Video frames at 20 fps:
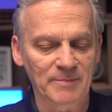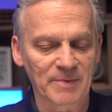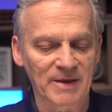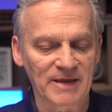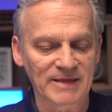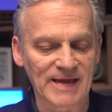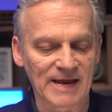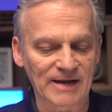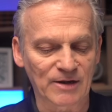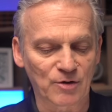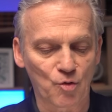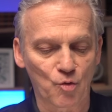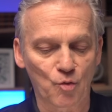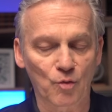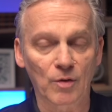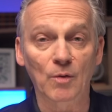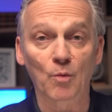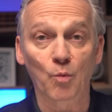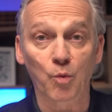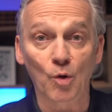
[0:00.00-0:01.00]
in that
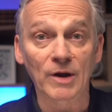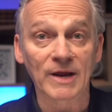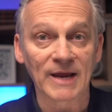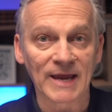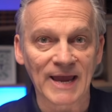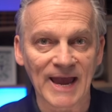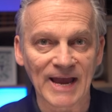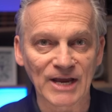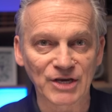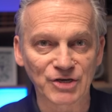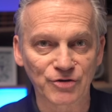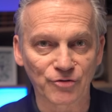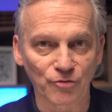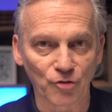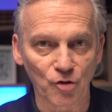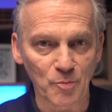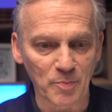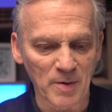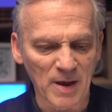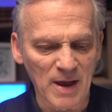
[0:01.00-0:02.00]
core working age
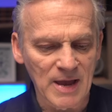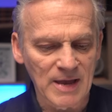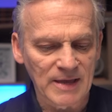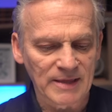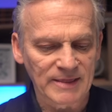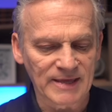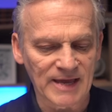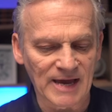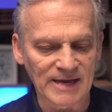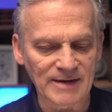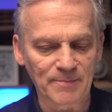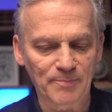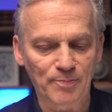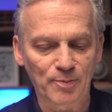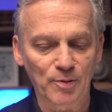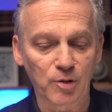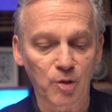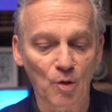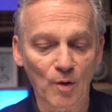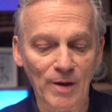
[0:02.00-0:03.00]
group. The
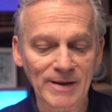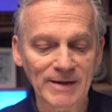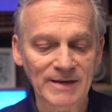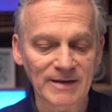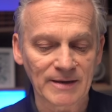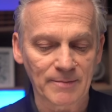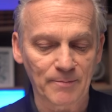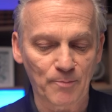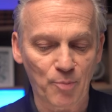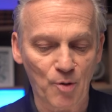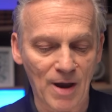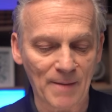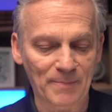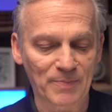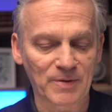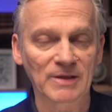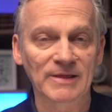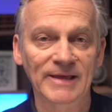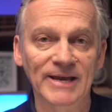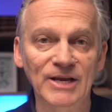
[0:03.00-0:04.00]
unemployed
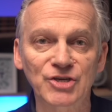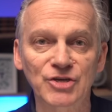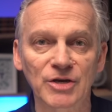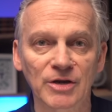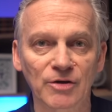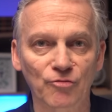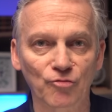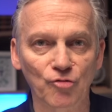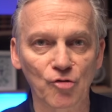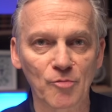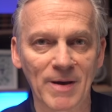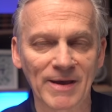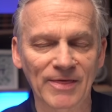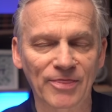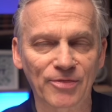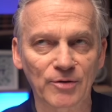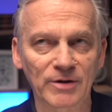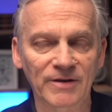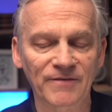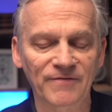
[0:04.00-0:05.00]
population grew by
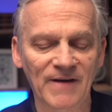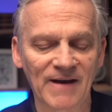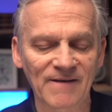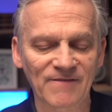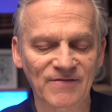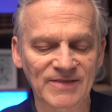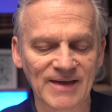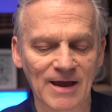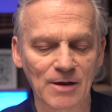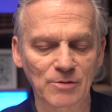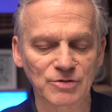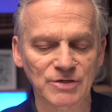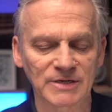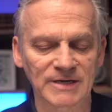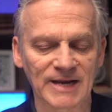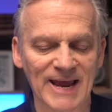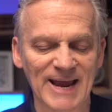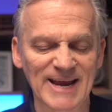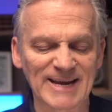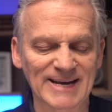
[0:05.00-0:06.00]

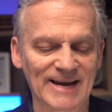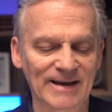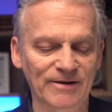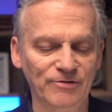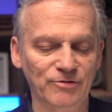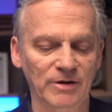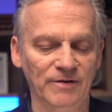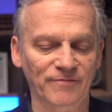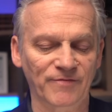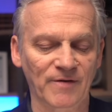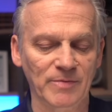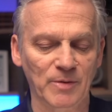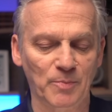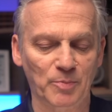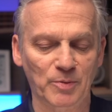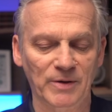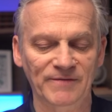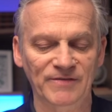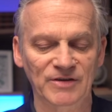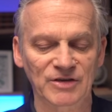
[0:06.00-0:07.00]
35,800 from the
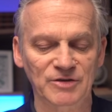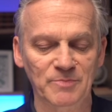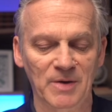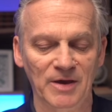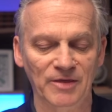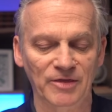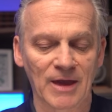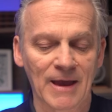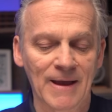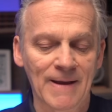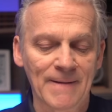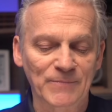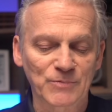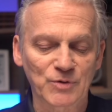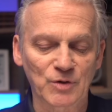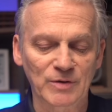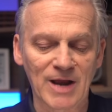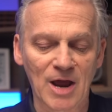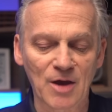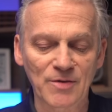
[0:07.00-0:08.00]
previous month.
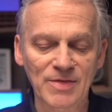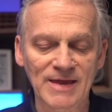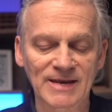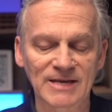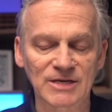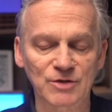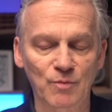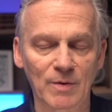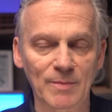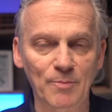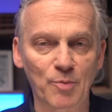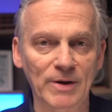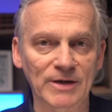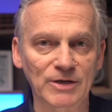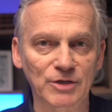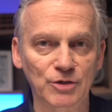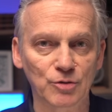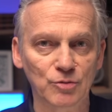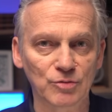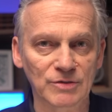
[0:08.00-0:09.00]
So now that is
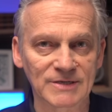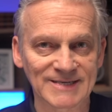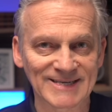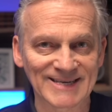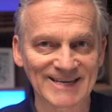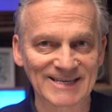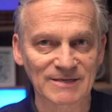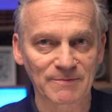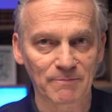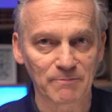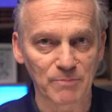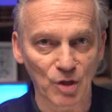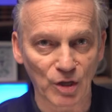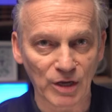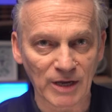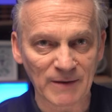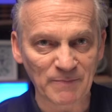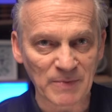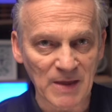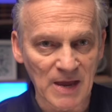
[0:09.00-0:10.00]
1.26
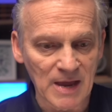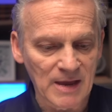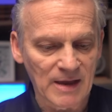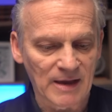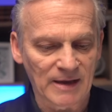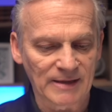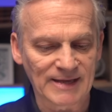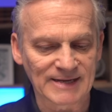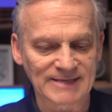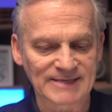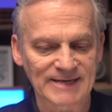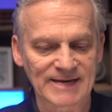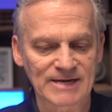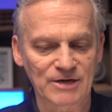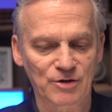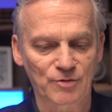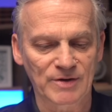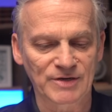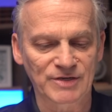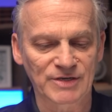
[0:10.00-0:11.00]
million. That's
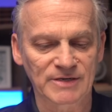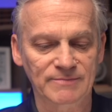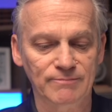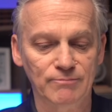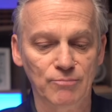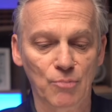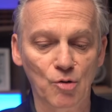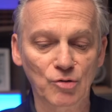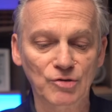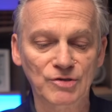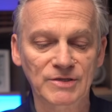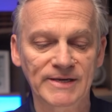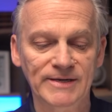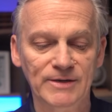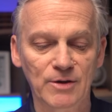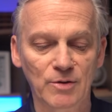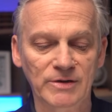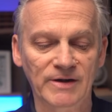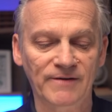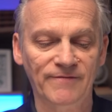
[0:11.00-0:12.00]
increases mostly
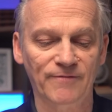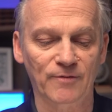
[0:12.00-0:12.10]
noted